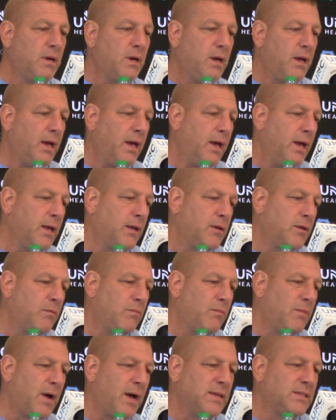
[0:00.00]
And
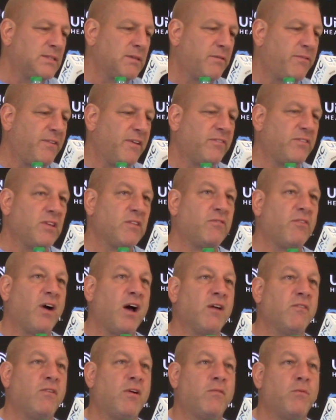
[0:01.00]
I said
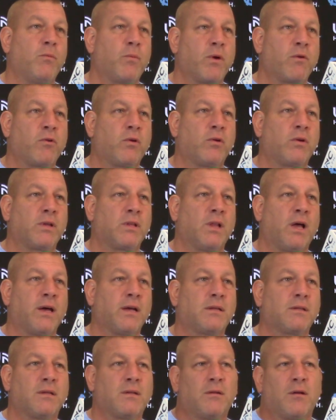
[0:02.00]
55 of them we really
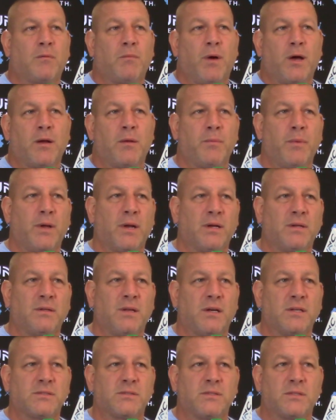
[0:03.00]
liked, and there might have been a
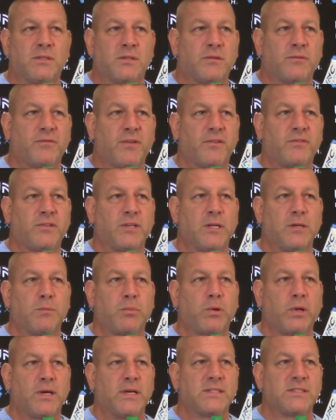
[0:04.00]
dozen or 15
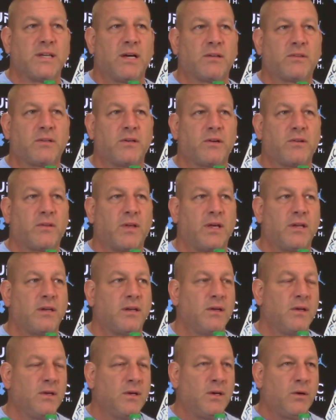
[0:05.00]
plays out there
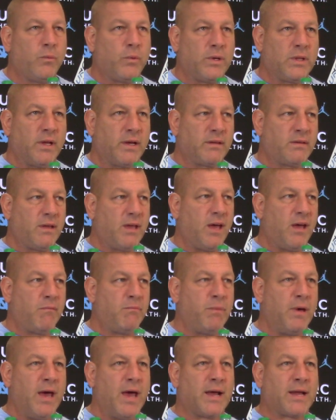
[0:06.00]
that we'd like to
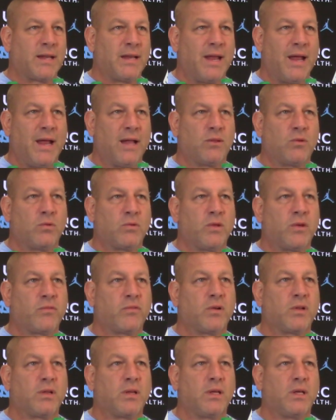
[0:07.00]
have back and handle
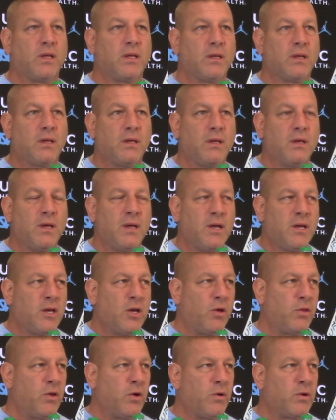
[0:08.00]
differently. You
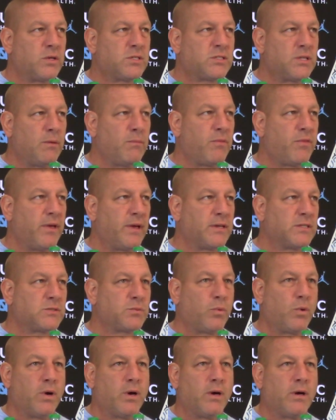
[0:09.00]
know, there were some things
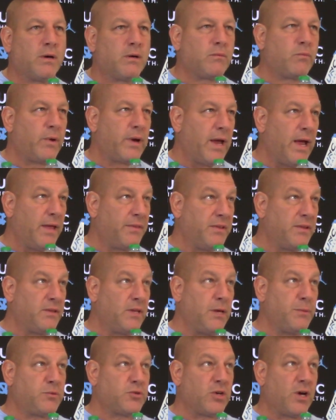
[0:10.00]
where we had
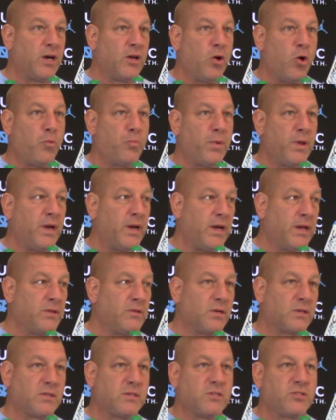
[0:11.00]
the deep shot open and he
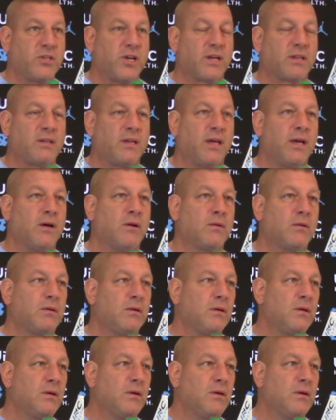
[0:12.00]
took the check down.